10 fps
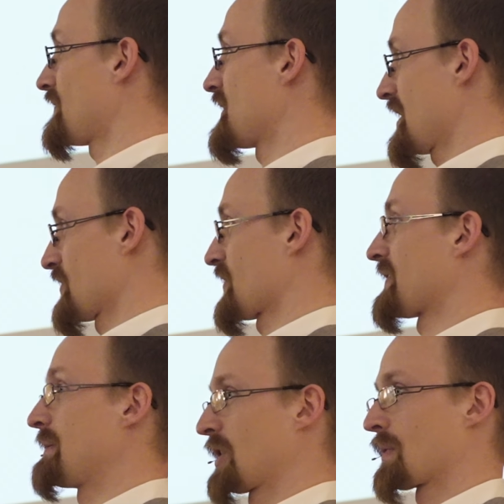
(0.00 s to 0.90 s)
years of
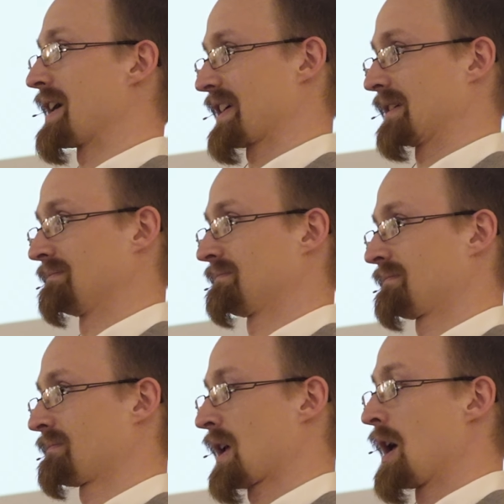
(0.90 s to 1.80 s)
immigrating.
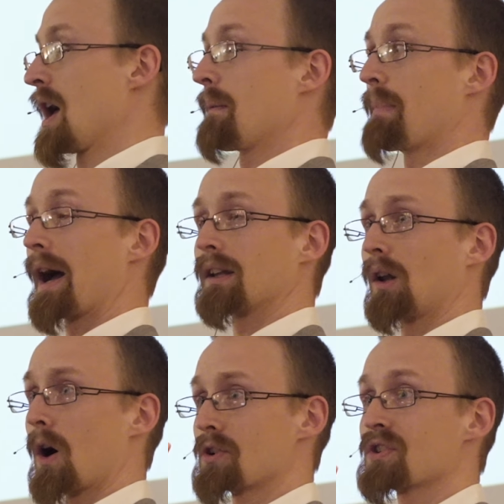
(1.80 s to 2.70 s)
By and
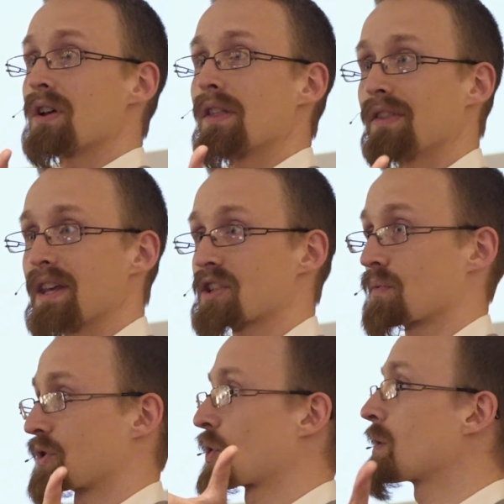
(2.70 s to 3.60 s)
large, this
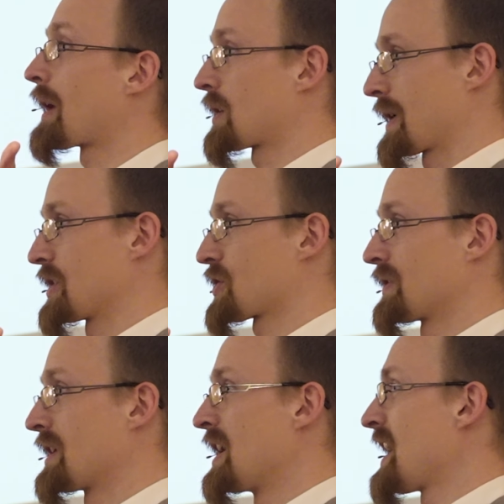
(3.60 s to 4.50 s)
return
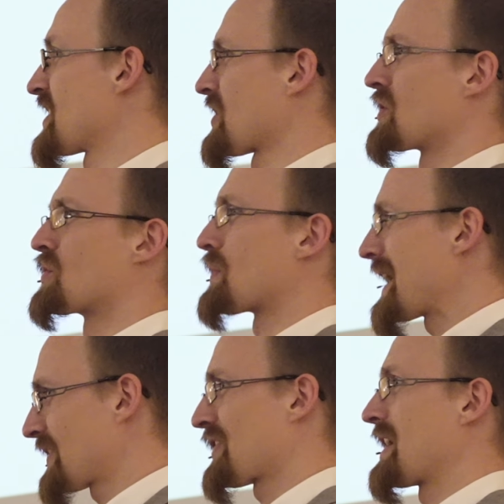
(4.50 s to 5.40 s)
migration is a
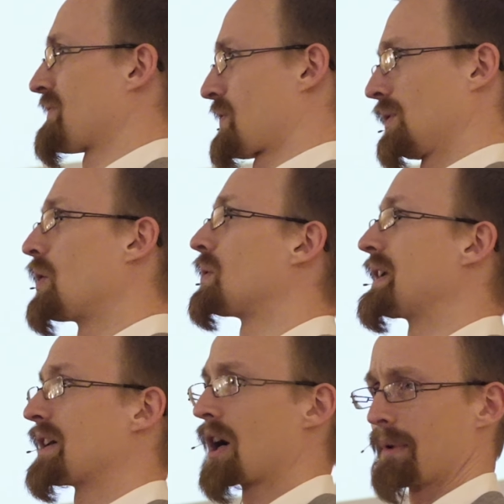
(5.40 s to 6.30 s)
great thing for local
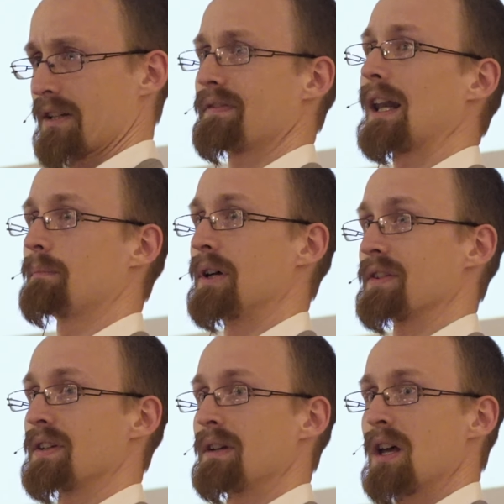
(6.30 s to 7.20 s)
economic development.